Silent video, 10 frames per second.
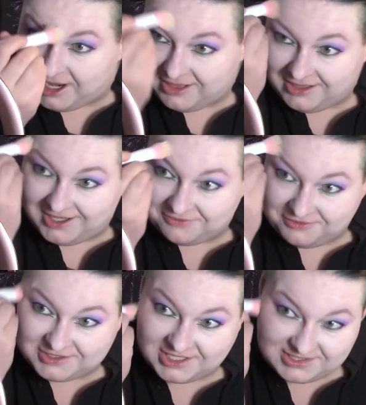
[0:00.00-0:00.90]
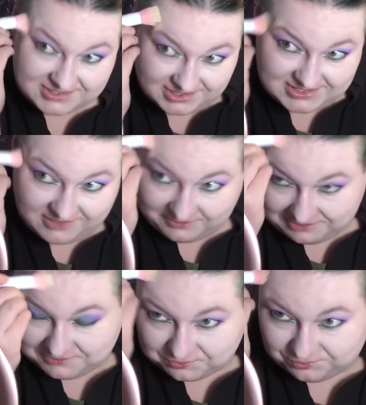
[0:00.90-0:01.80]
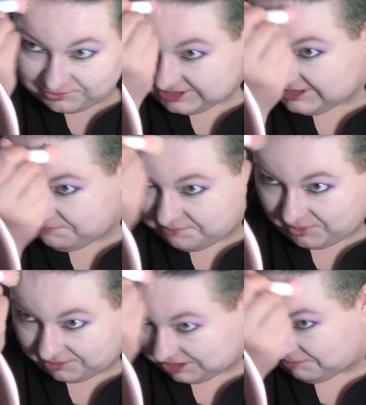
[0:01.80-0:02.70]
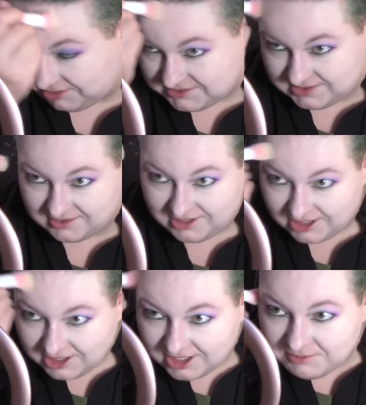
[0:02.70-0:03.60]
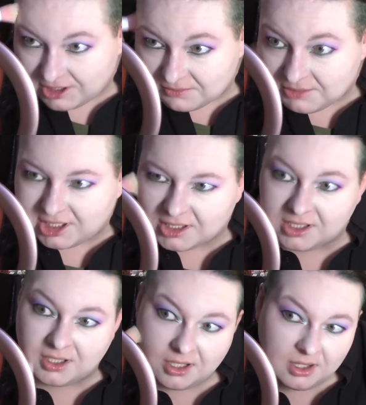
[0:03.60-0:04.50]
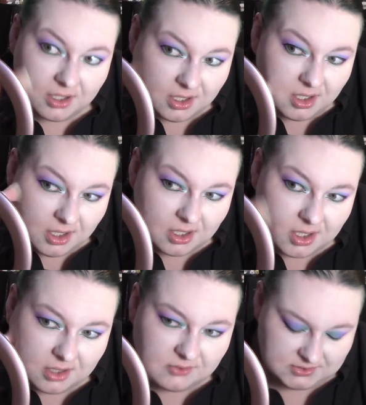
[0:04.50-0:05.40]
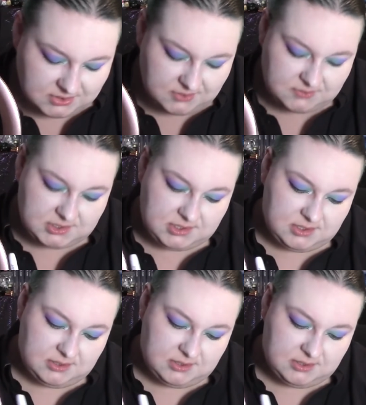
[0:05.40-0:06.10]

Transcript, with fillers: my life, which kind of sucks. I have, I'm a really boring person. I'm a homebody, and I don't